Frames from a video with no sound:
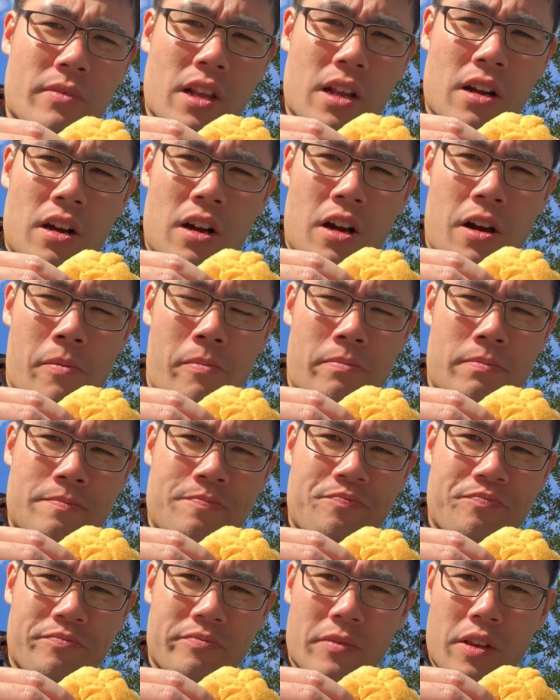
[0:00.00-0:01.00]
um,
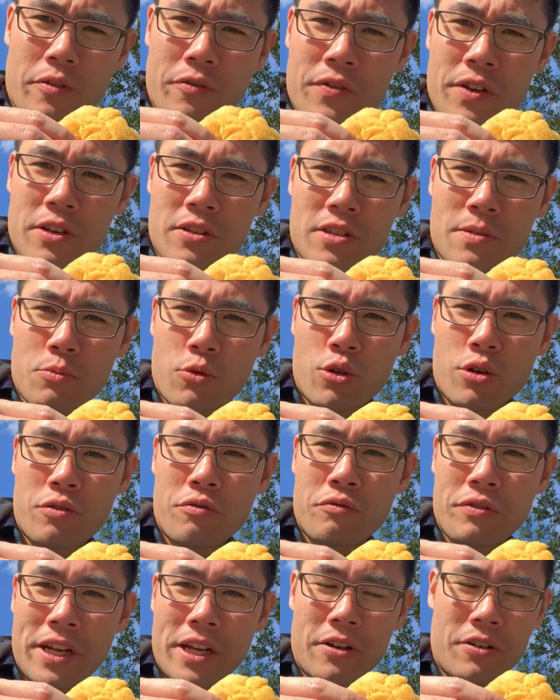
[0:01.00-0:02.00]
feels more
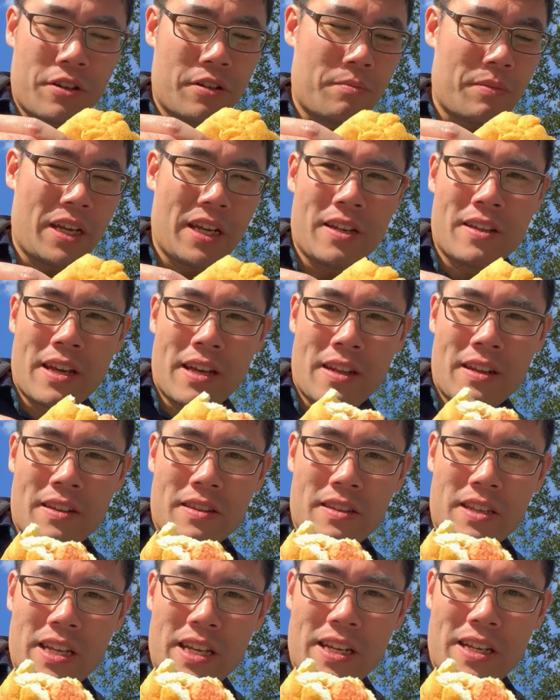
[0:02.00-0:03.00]
real to me
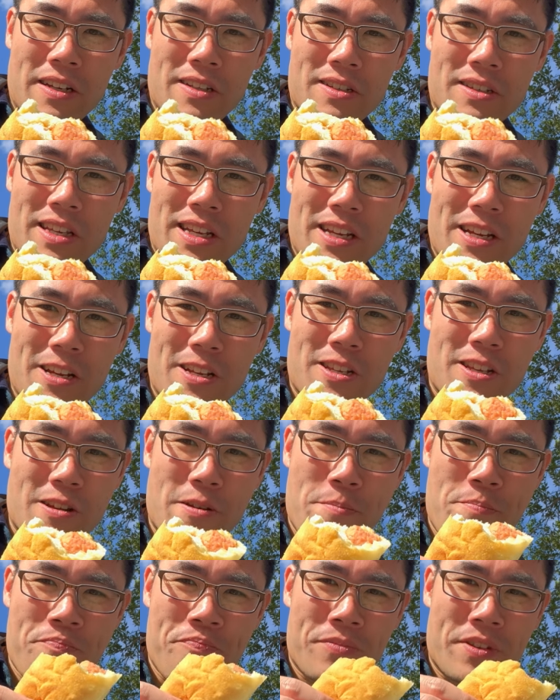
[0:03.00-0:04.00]
than these. These
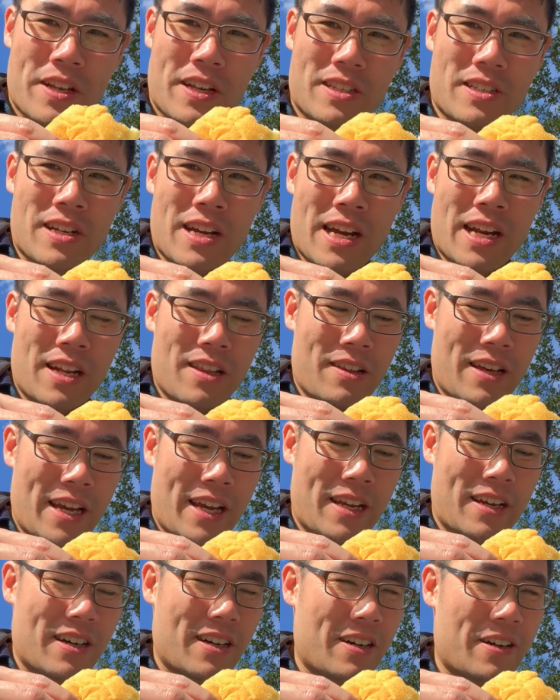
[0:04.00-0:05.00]
is kind of
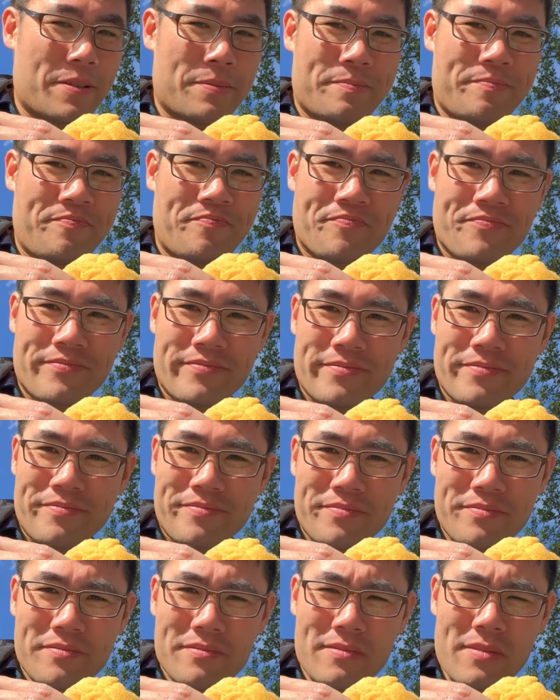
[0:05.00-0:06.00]
like um,
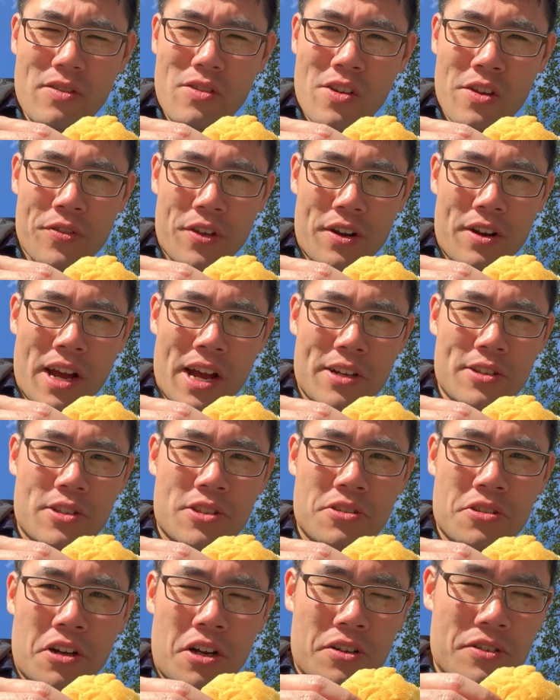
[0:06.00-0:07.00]
they're not
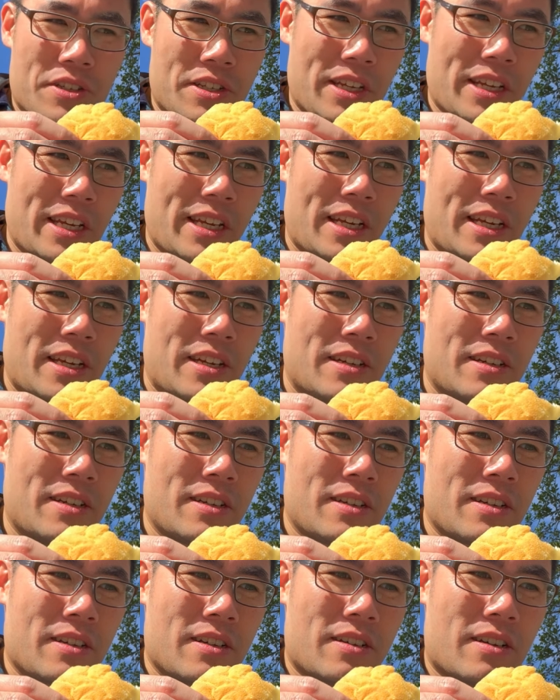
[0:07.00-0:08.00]
salty.
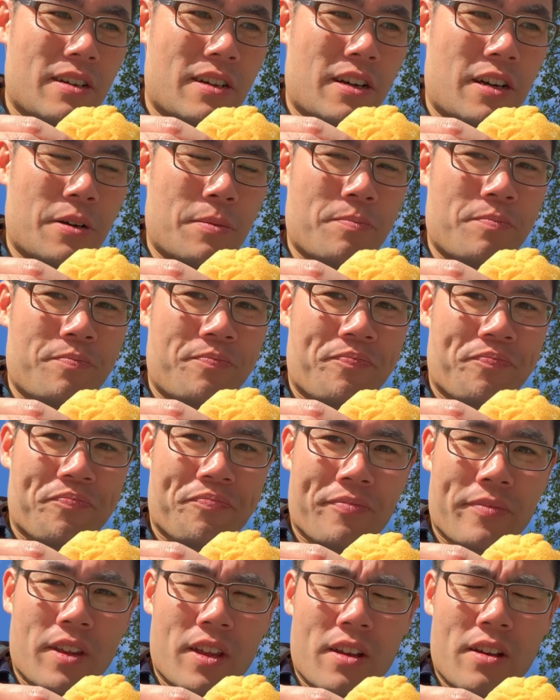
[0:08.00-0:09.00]
Um,
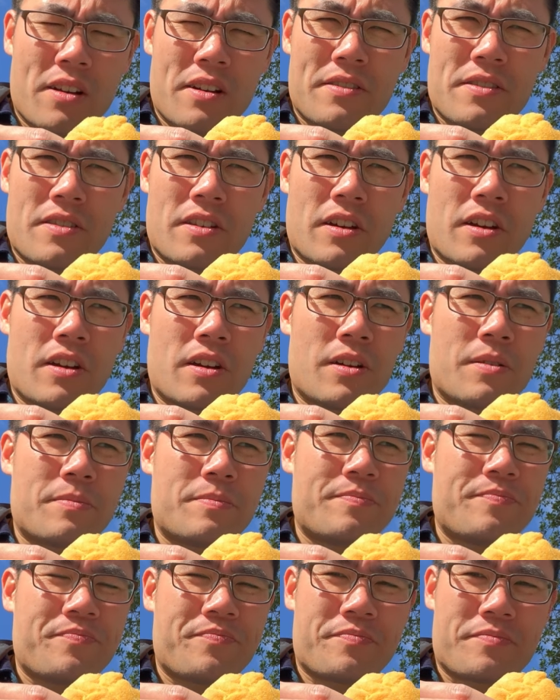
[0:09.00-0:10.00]
they're
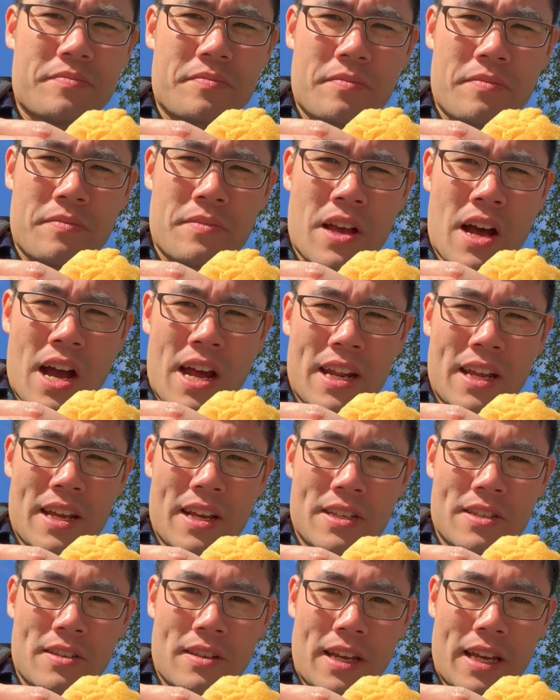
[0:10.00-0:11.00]
not
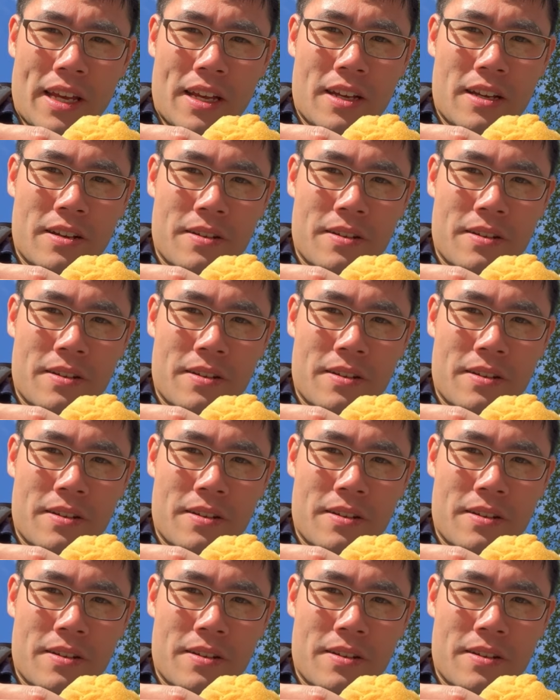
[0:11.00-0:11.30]
as like